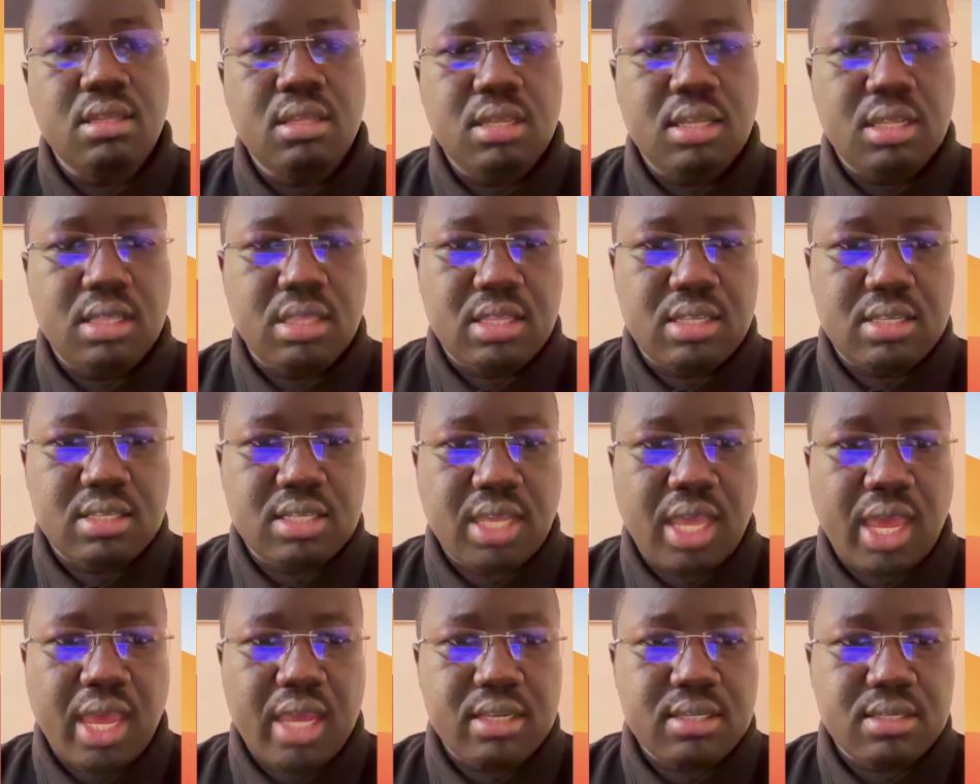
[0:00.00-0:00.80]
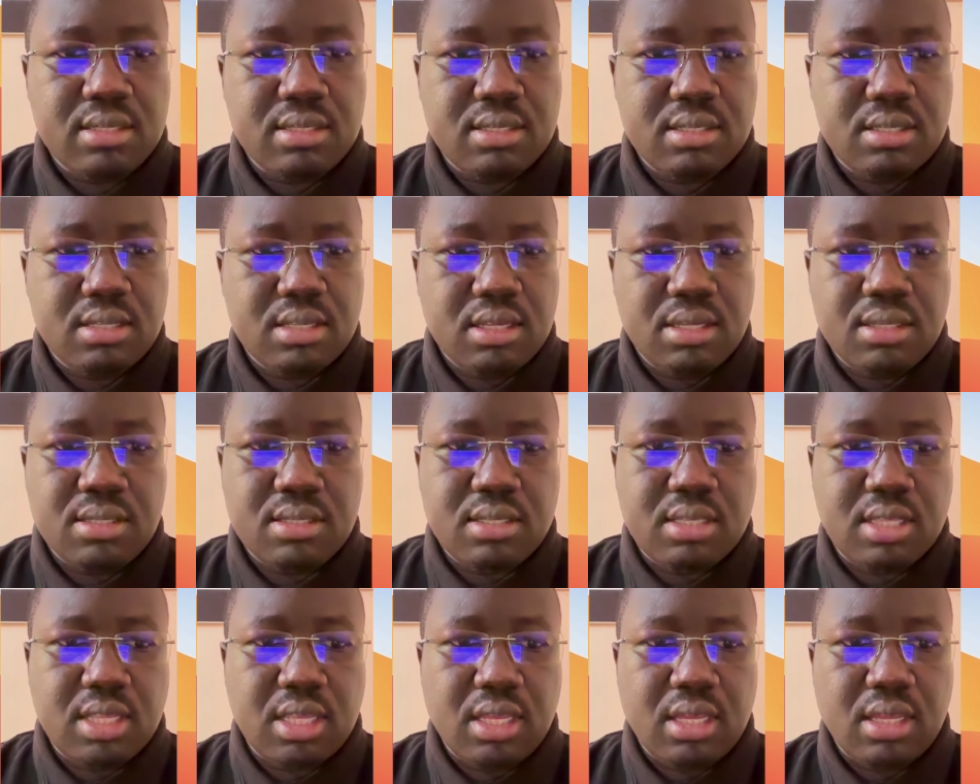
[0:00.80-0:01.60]
In this case, it's
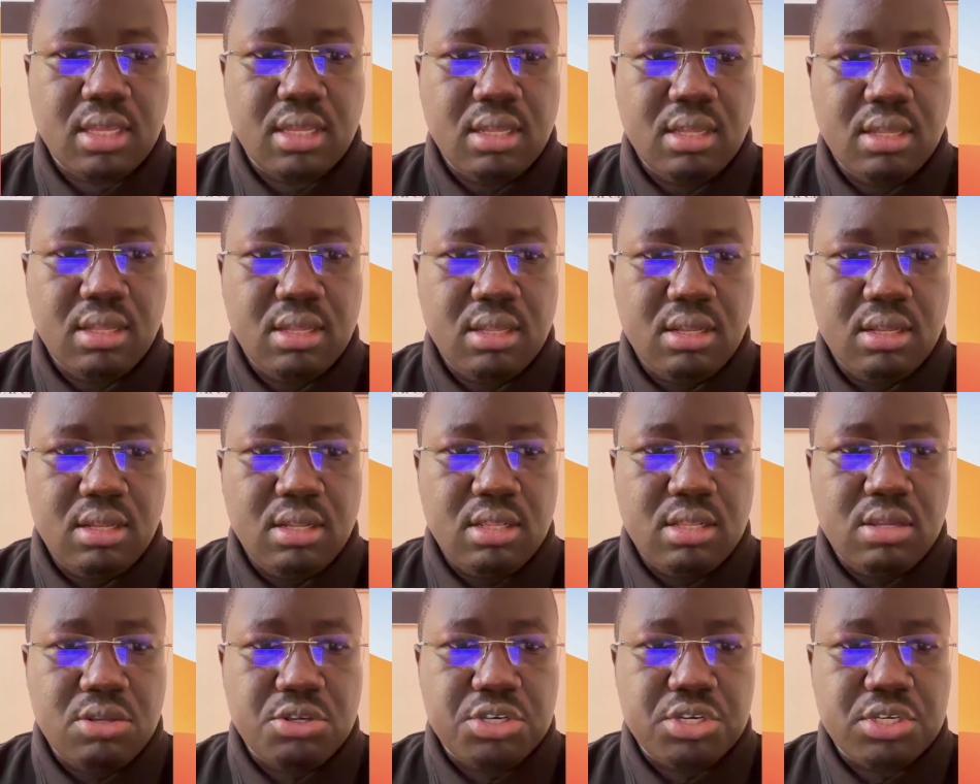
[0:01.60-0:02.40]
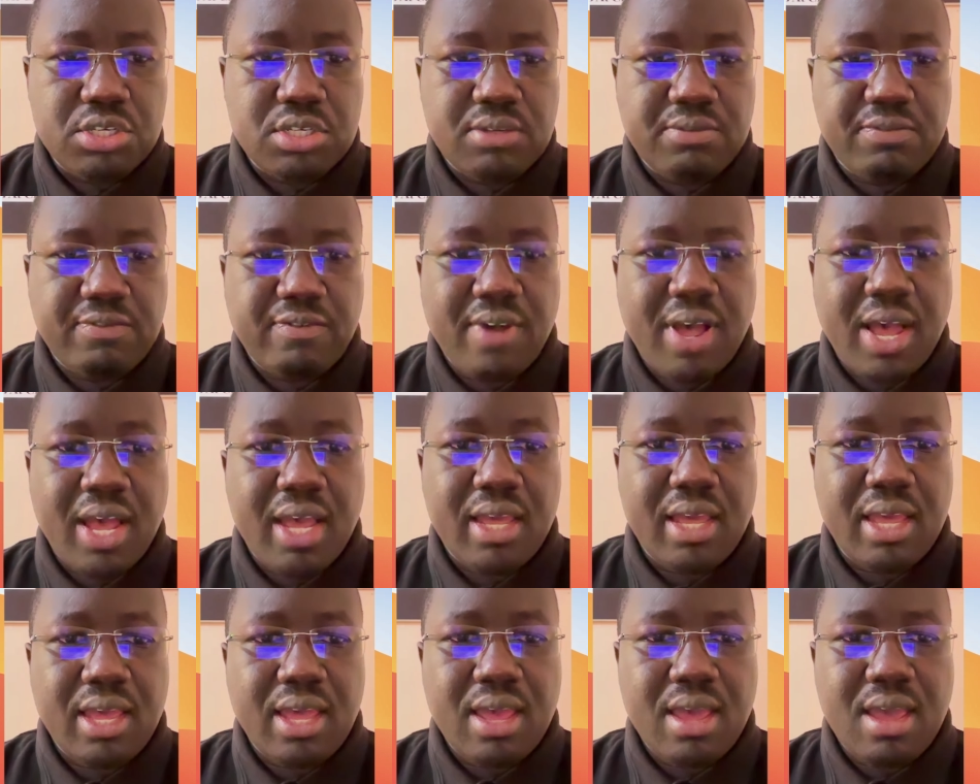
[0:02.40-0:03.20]
the
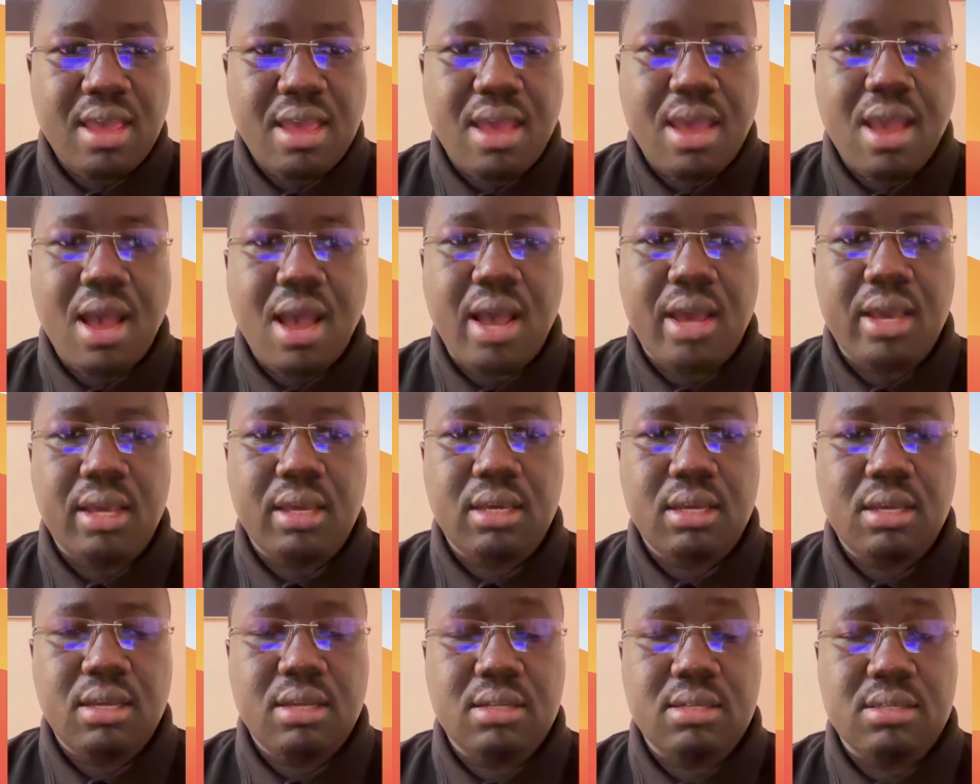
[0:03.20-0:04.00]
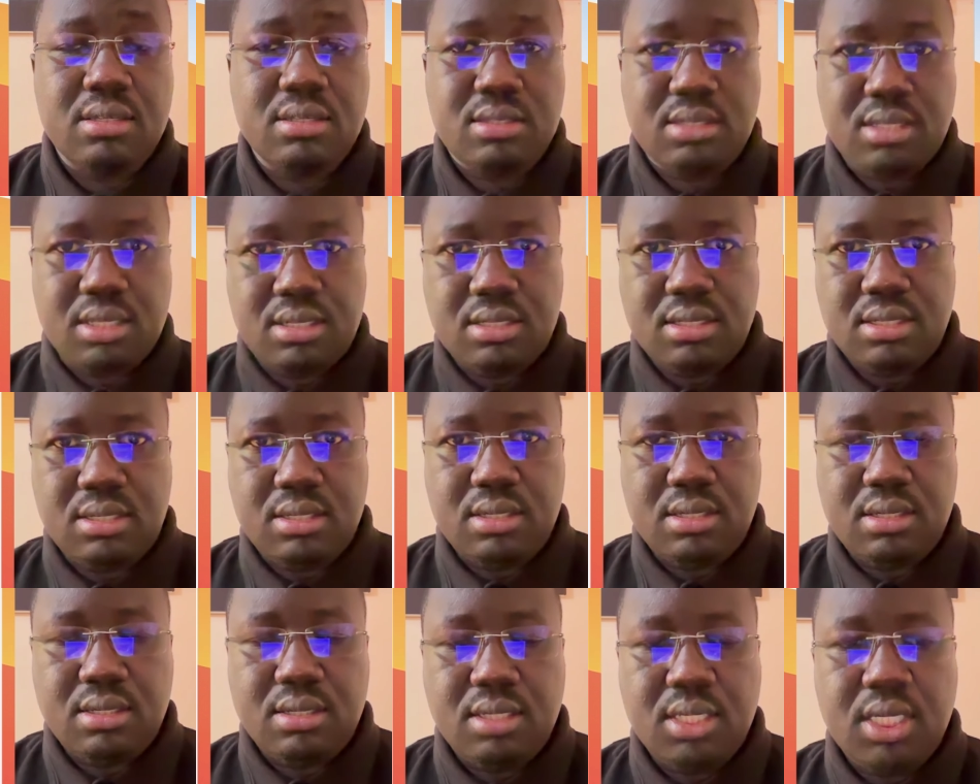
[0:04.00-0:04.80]
Logistify AI
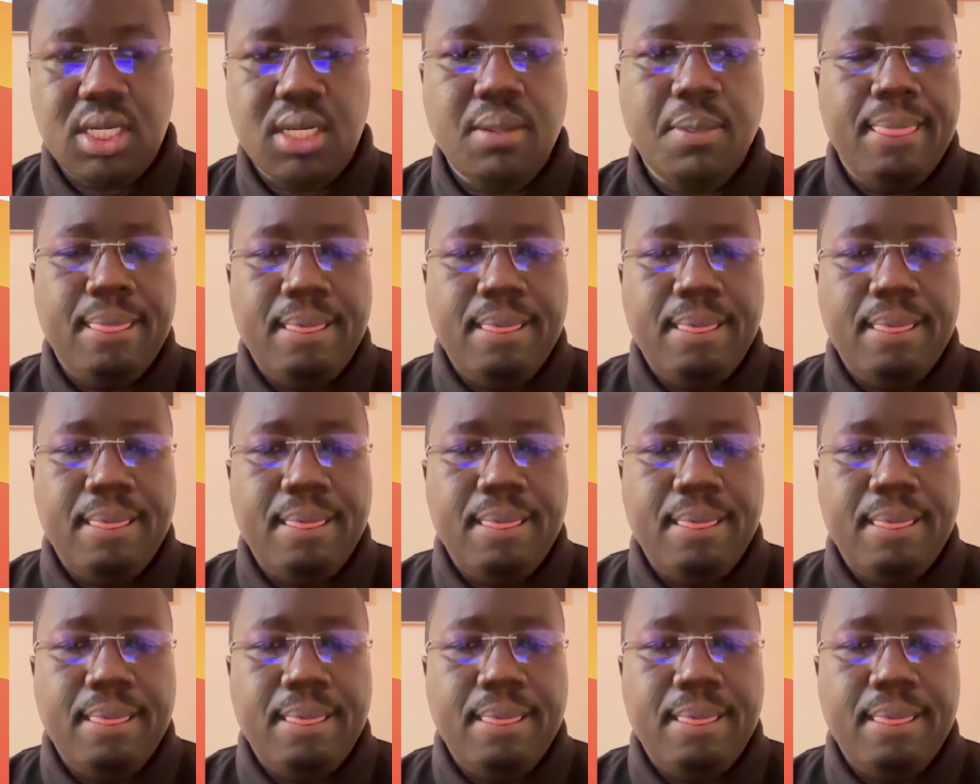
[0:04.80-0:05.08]
Assistant.